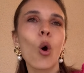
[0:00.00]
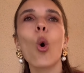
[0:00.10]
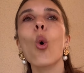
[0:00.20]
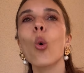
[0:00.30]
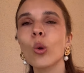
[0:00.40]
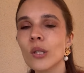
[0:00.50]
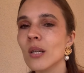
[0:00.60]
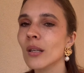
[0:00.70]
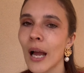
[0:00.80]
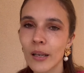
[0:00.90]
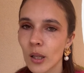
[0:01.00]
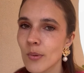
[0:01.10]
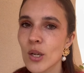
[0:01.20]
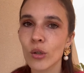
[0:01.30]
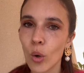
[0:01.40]
old
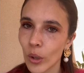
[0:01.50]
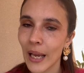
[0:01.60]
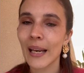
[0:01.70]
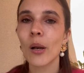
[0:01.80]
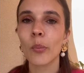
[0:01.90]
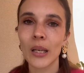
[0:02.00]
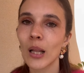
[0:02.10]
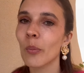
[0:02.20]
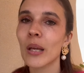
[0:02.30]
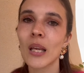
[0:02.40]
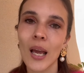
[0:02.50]
nightclubs are located, Penelope,